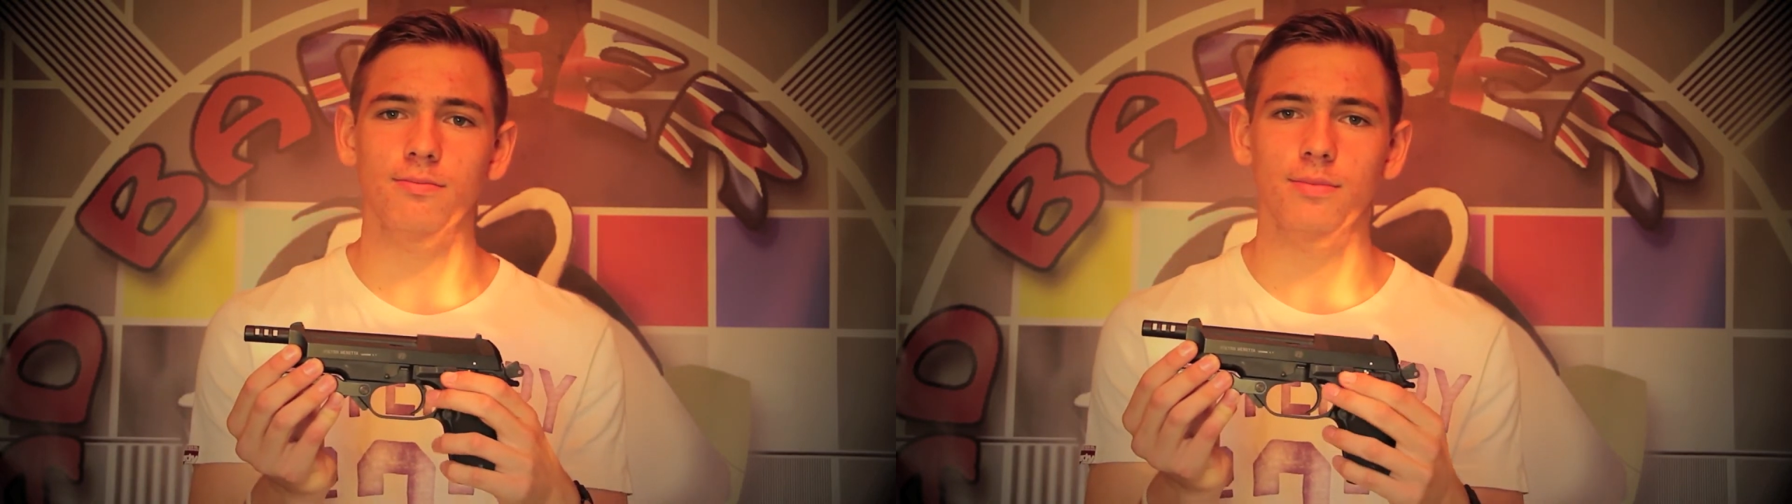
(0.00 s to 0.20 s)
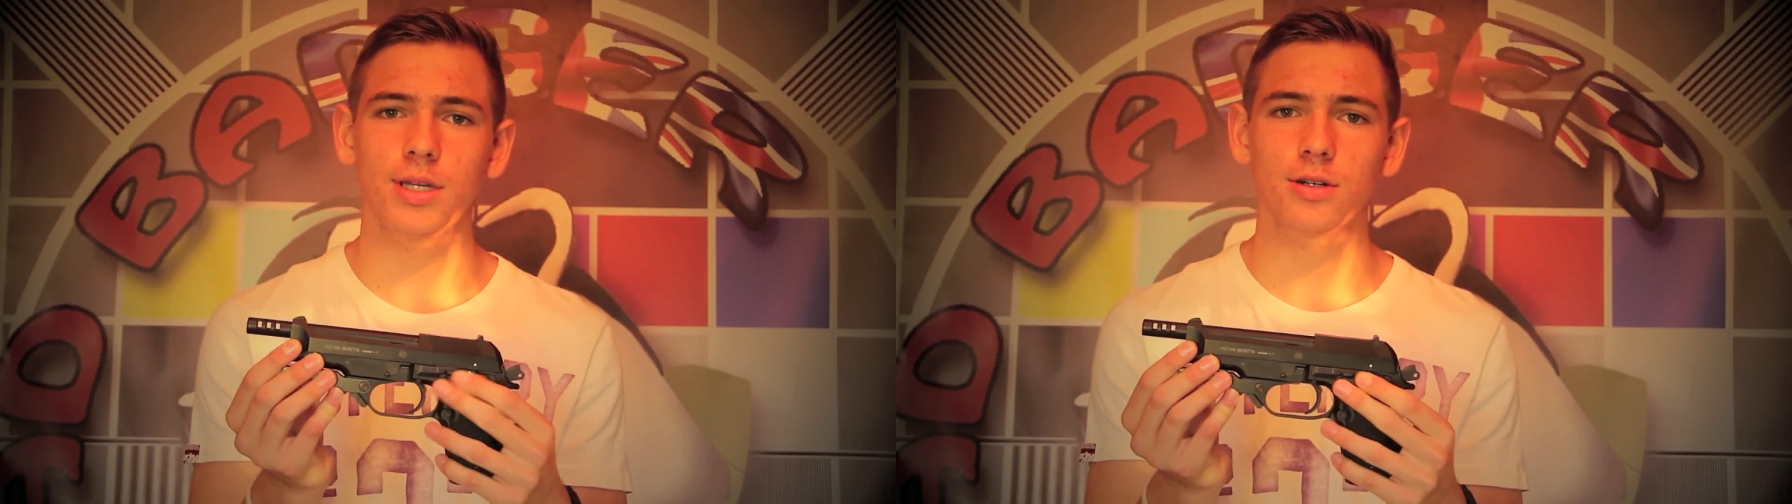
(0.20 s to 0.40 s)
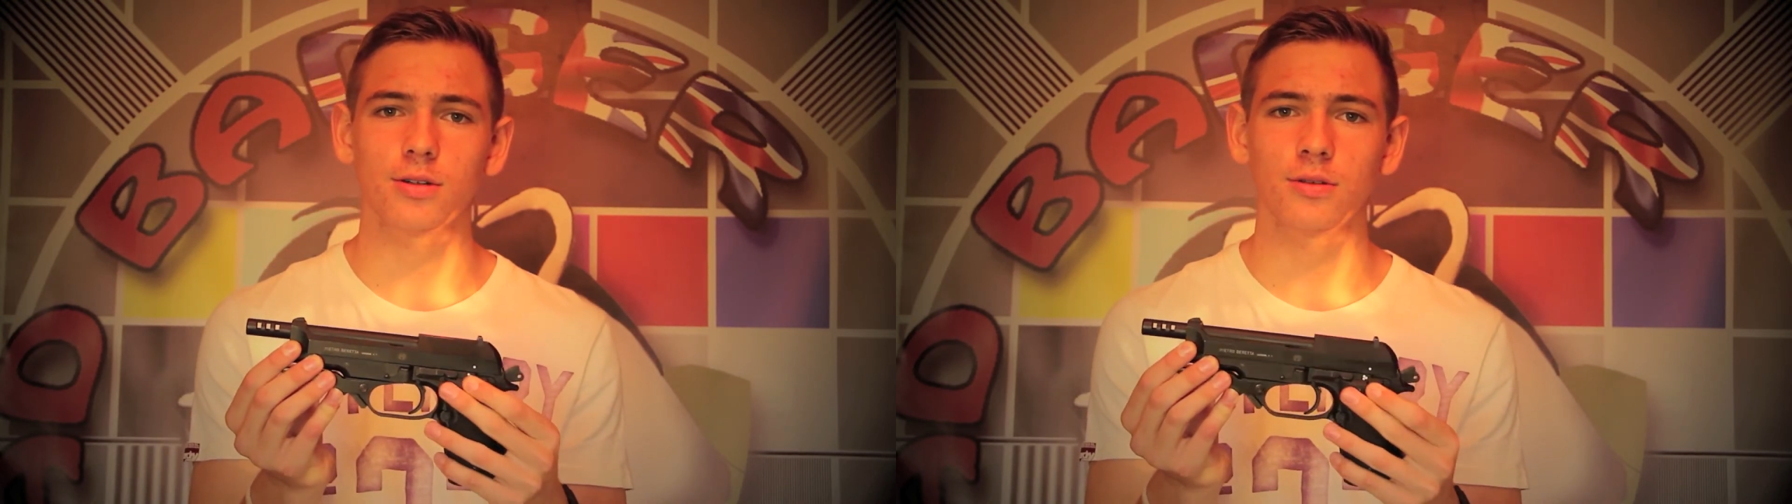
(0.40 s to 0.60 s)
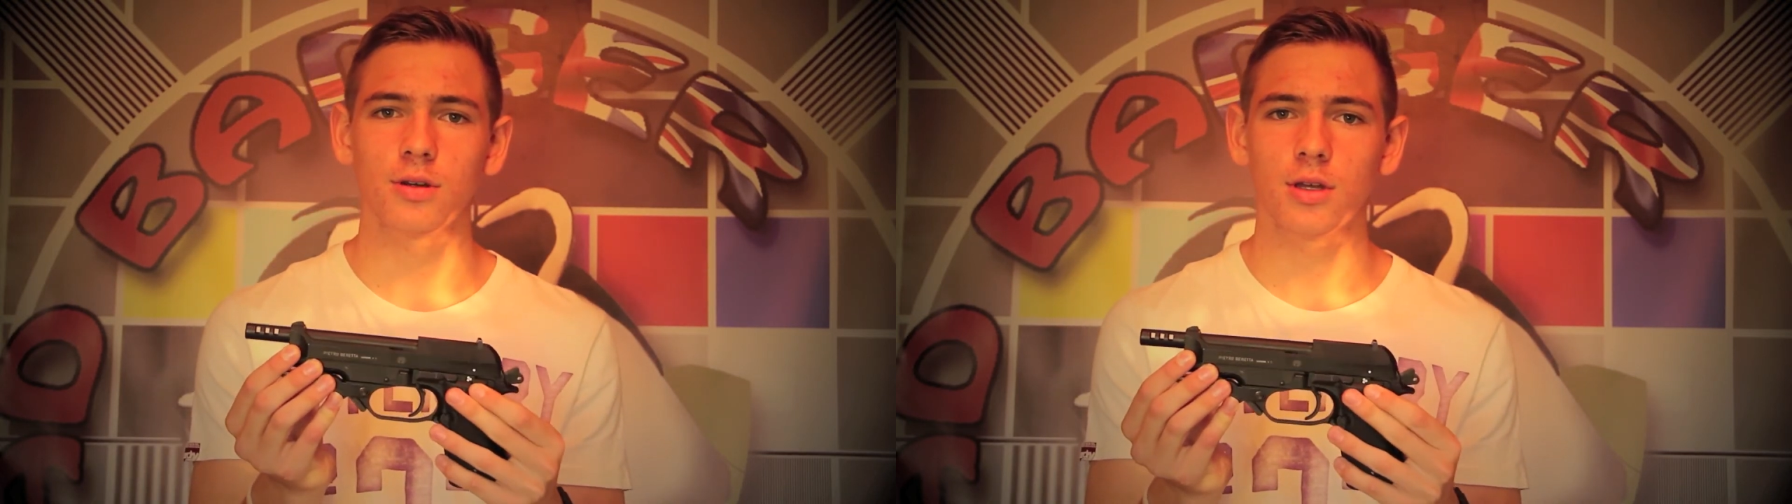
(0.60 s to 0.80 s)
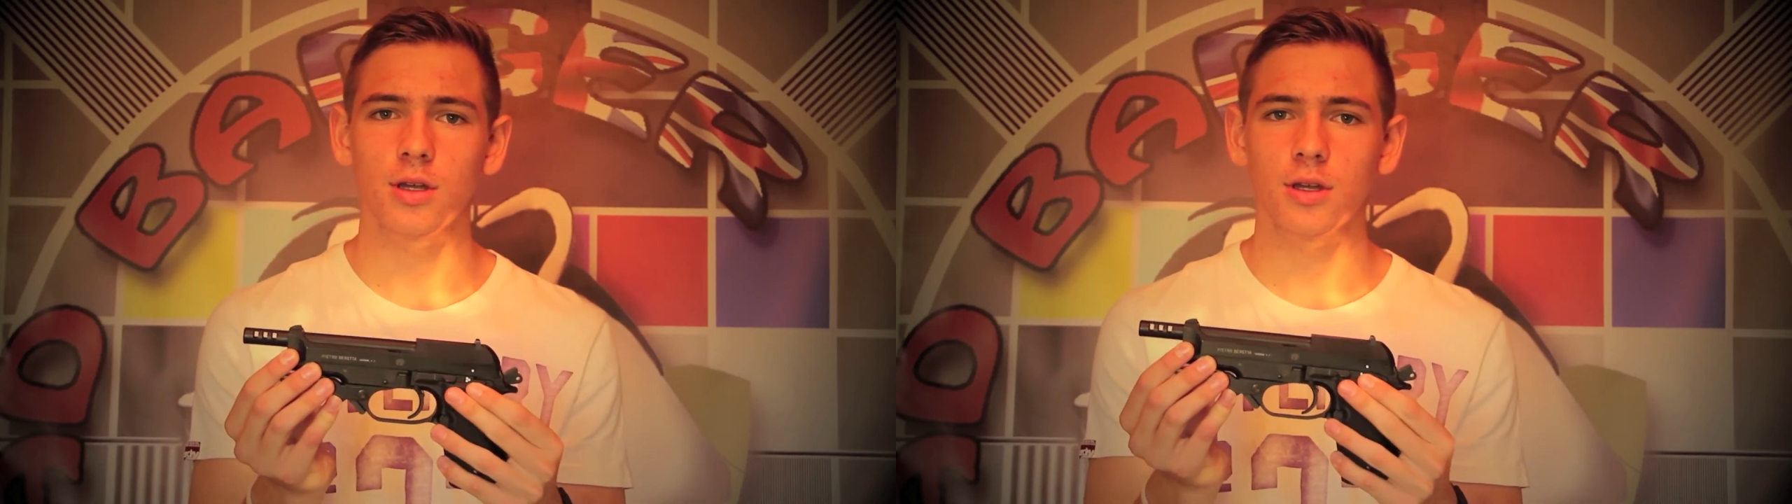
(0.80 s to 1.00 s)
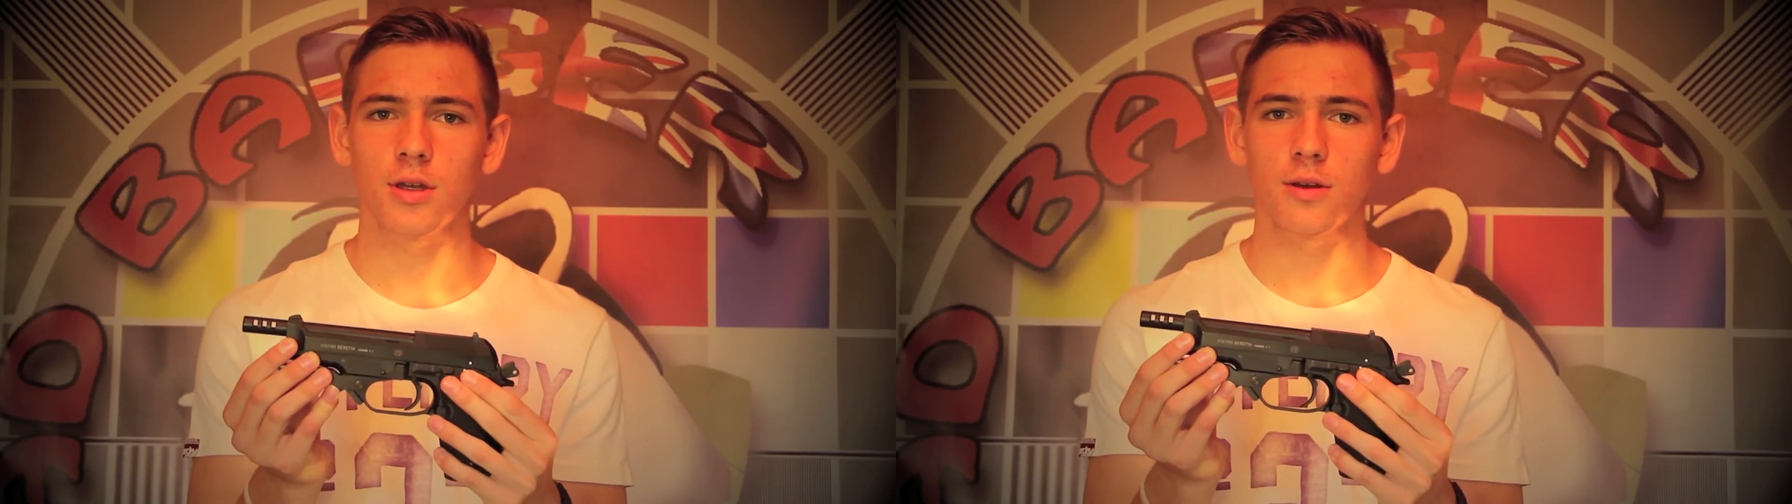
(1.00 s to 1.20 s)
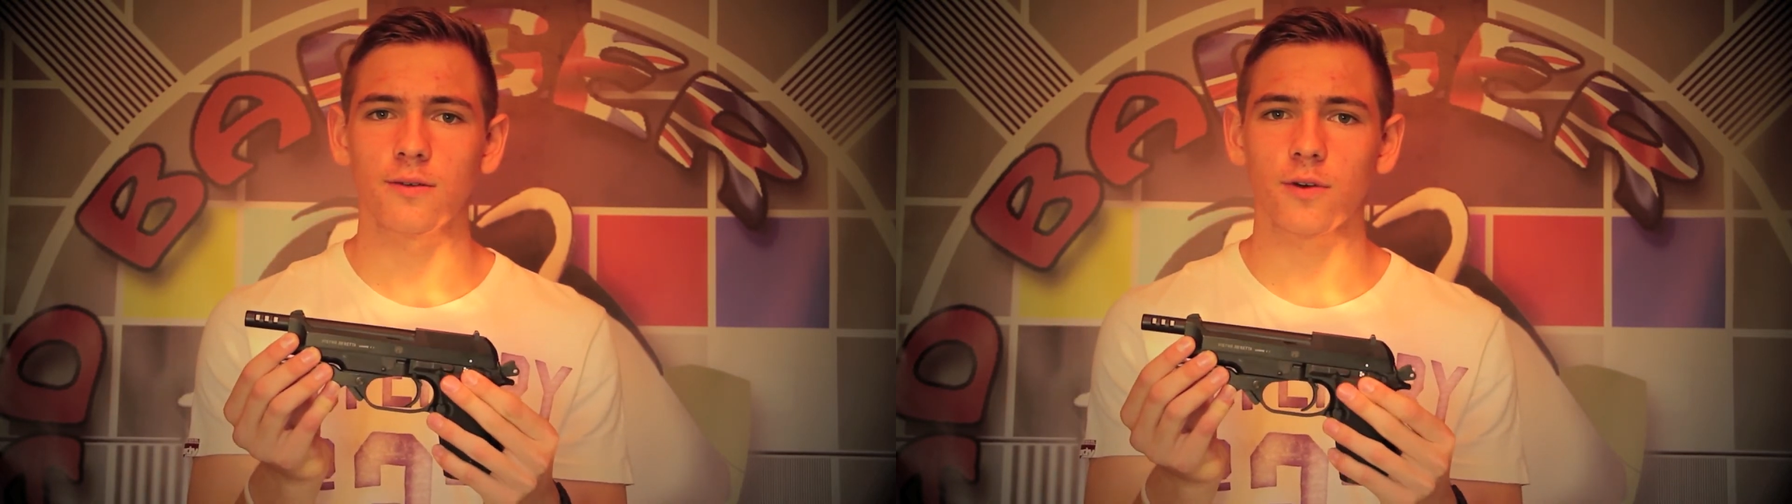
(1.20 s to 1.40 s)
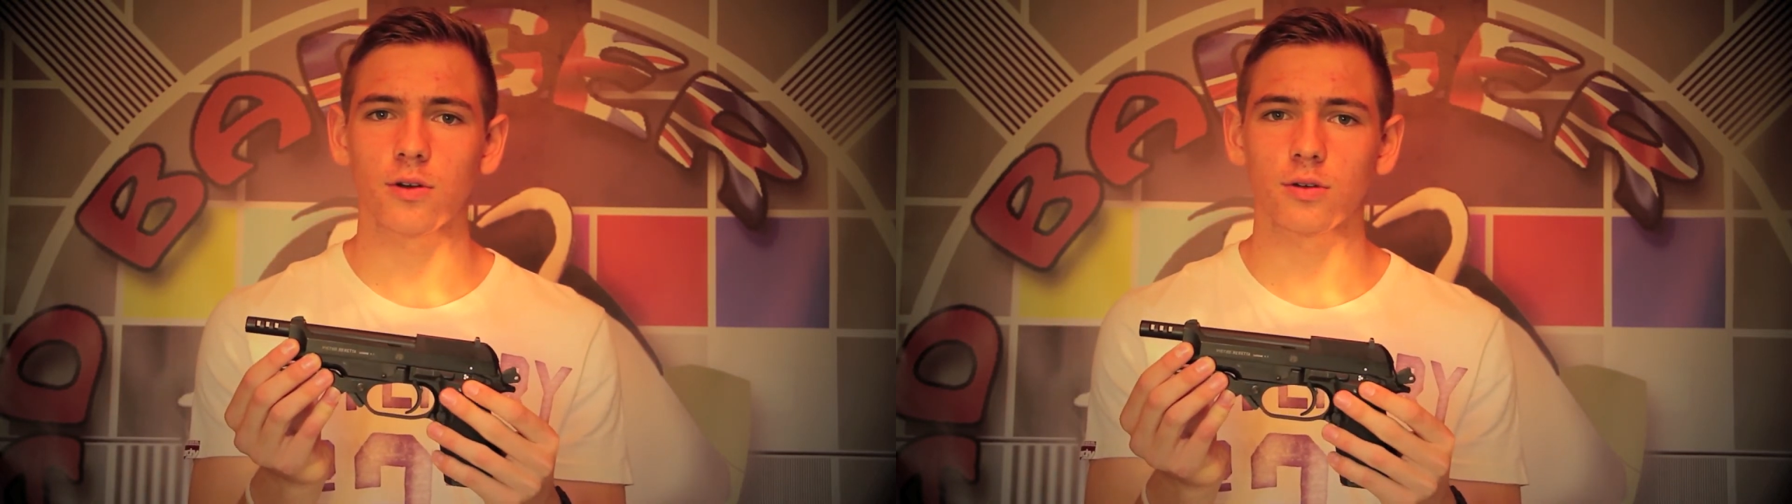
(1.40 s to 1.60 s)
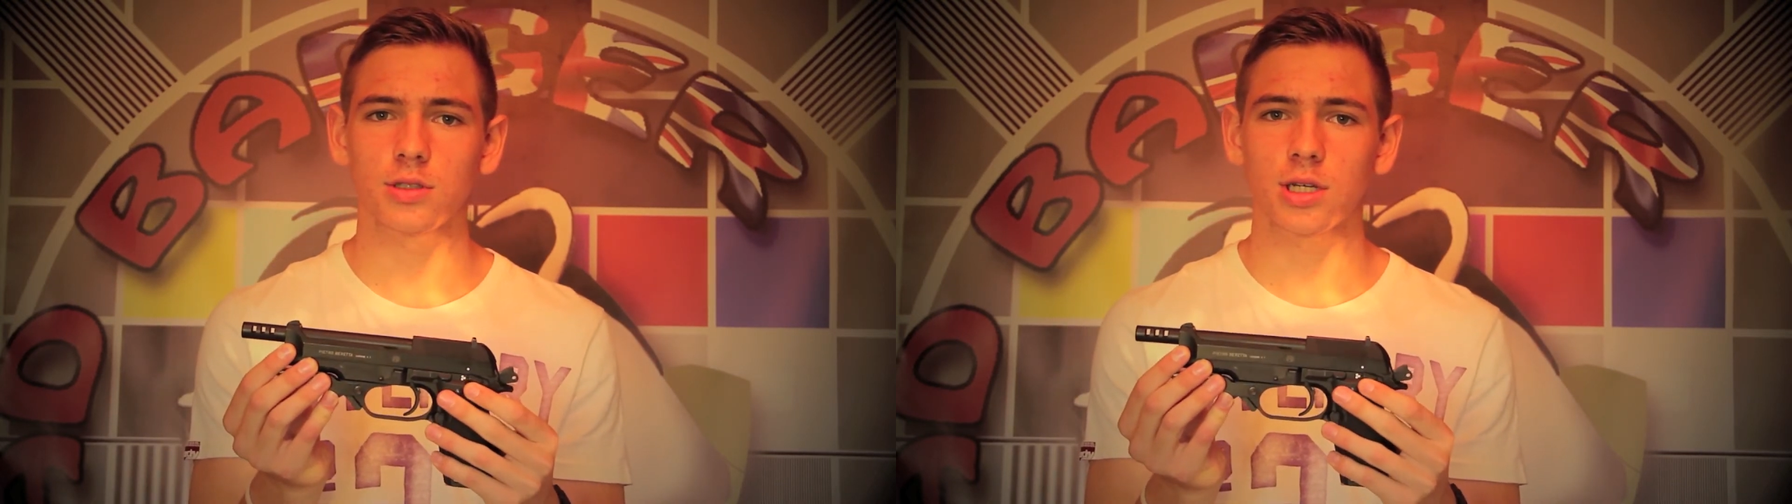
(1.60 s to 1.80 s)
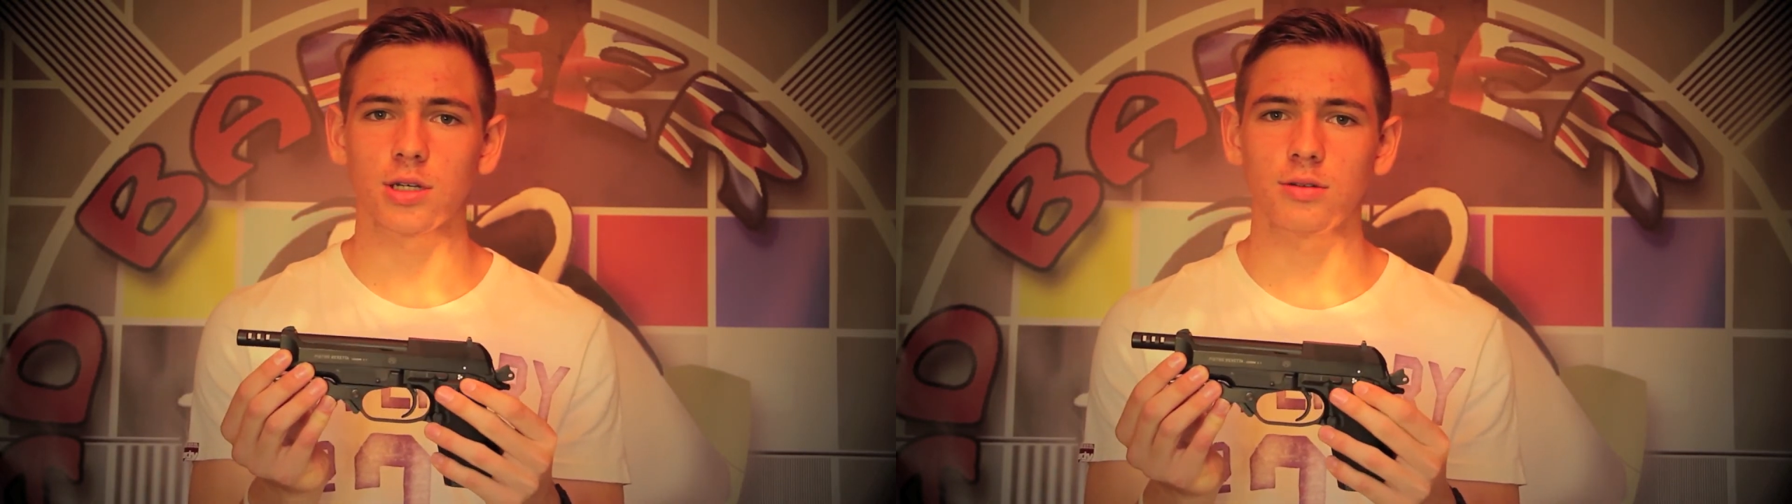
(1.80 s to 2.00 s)
middle full
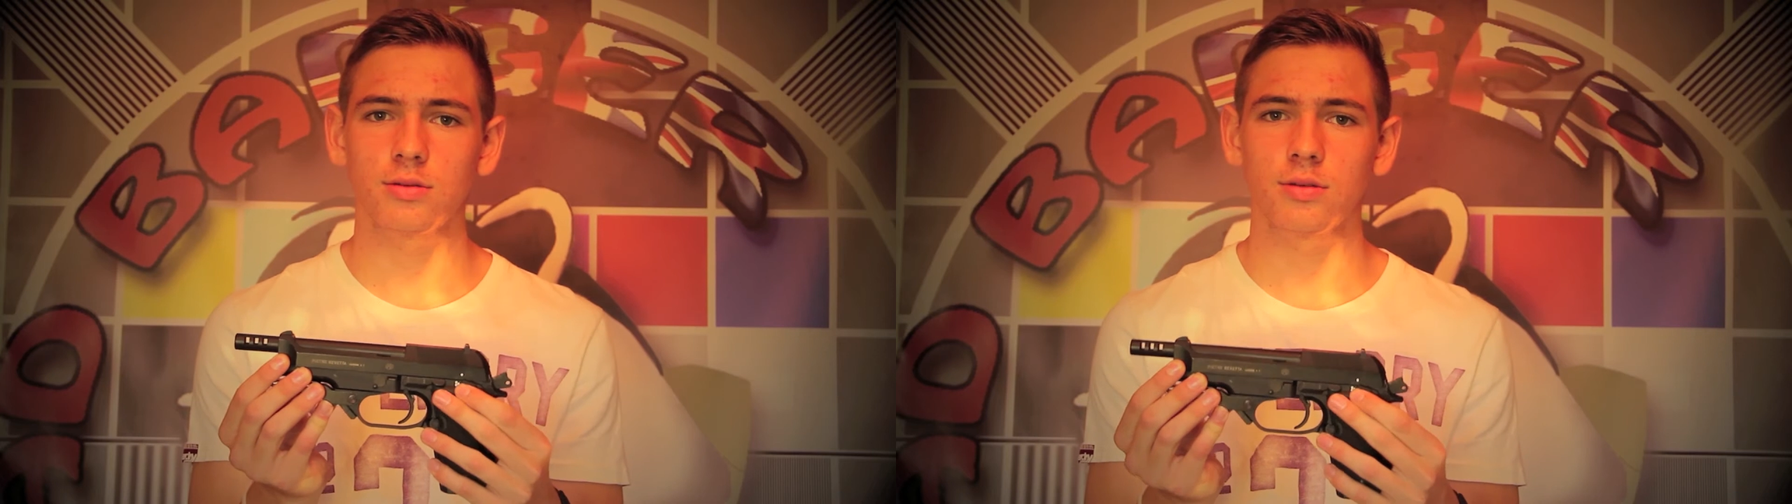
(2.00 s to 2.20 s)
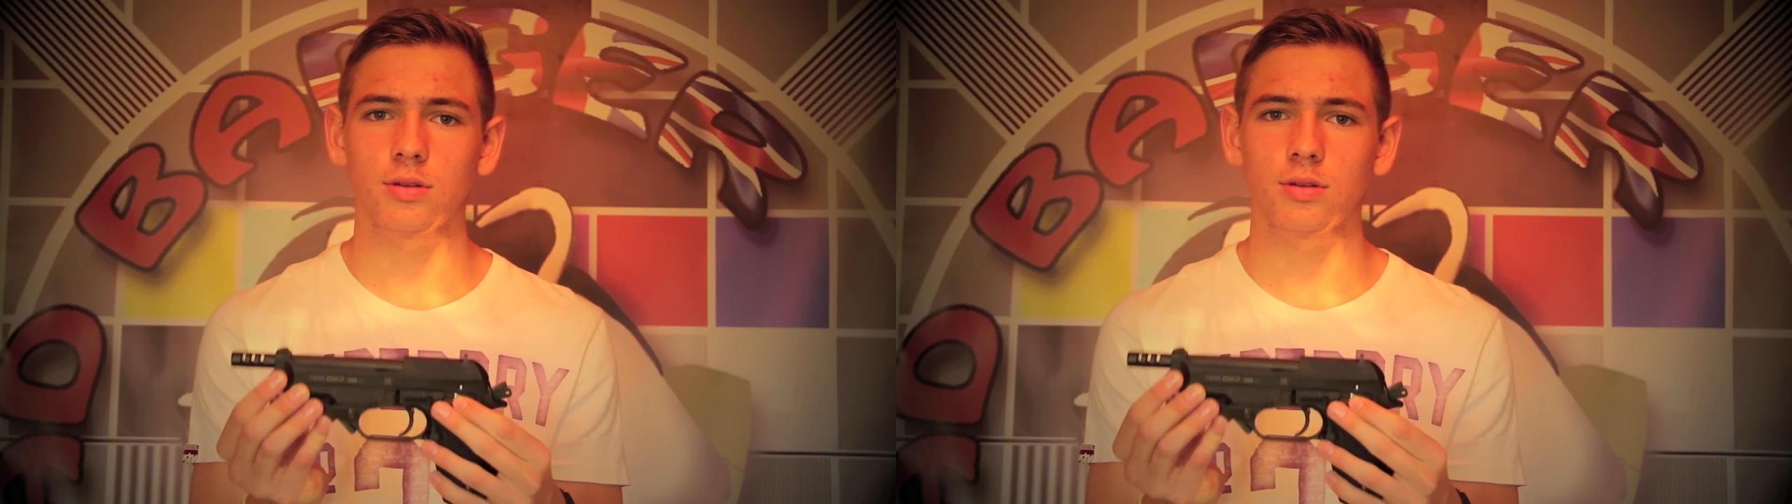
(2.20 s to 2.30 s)
auto,